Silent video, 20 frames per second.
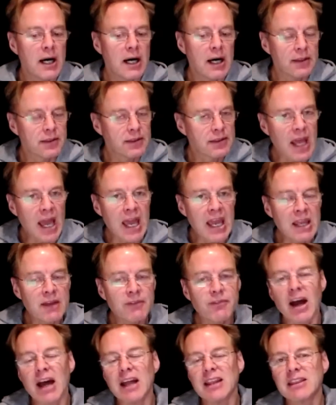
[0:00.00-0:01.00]
Dave,
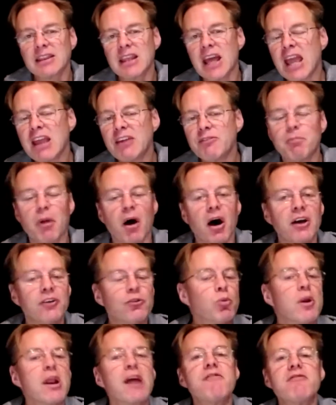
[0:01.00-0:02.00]
and Dave buys
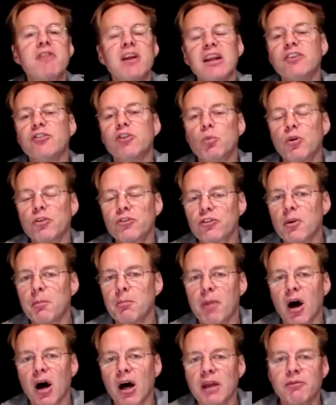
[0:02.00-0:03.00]
whatever it is he wants to
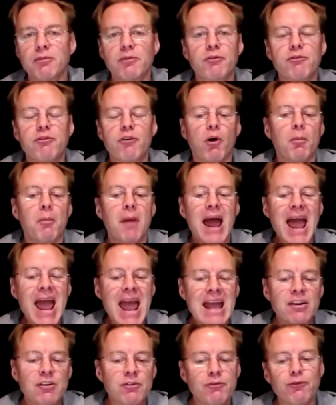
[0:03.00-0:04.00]
buy from Ed
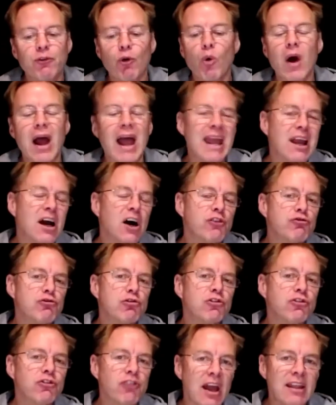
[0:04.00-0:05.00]
for
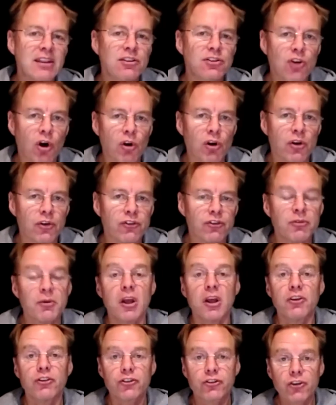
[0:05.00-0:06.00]
$810.
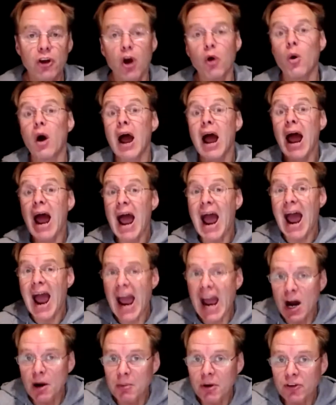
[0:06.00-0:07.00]
So how
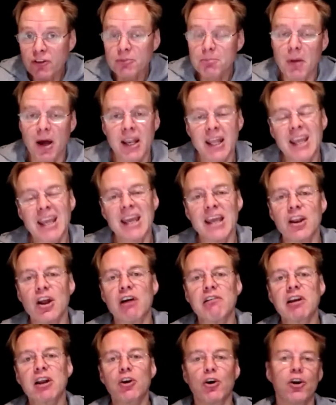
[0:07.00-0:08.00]
much money in our
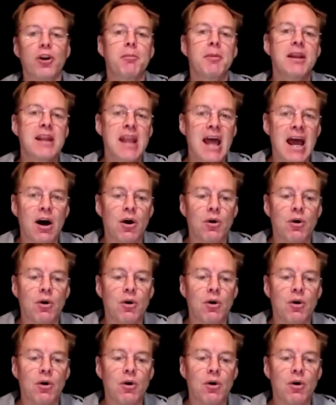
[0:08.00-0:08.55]
economy now?